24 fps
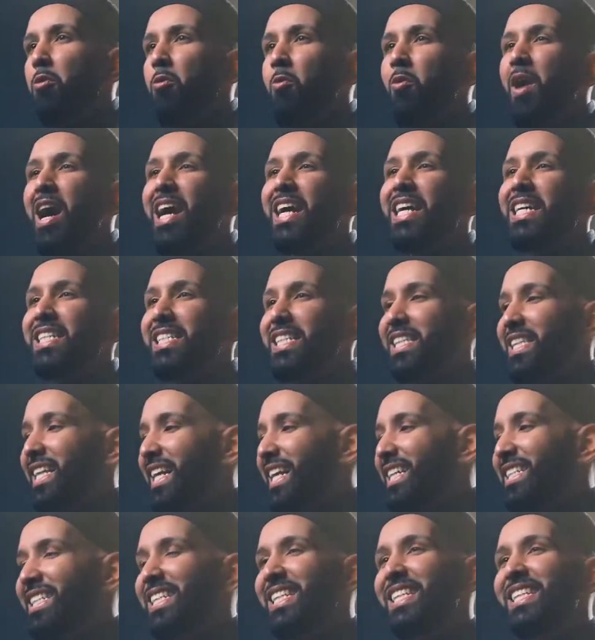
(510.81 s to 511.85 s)
Why is it
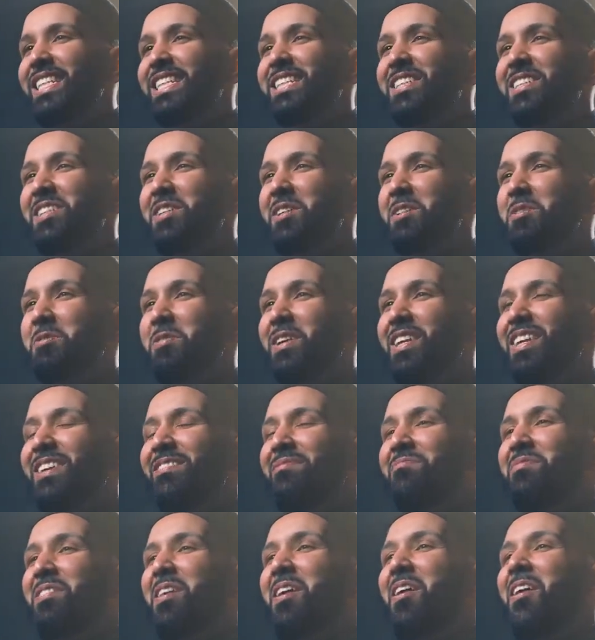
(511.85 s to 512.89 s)
that I see these
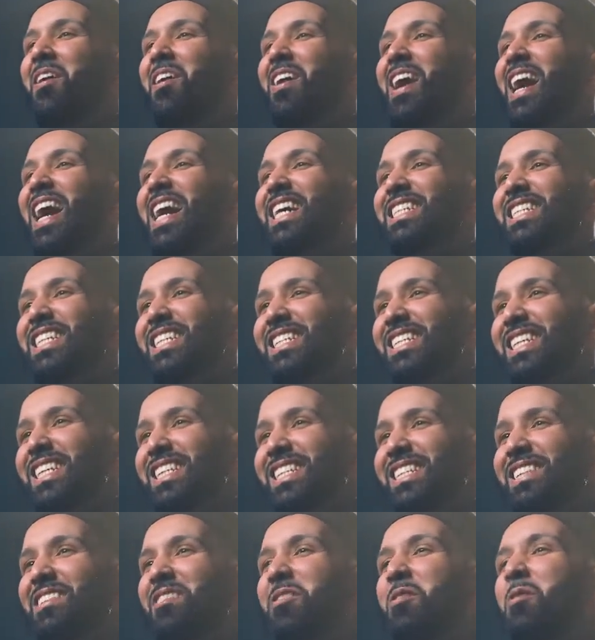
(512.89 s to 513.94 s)
children are hesitant?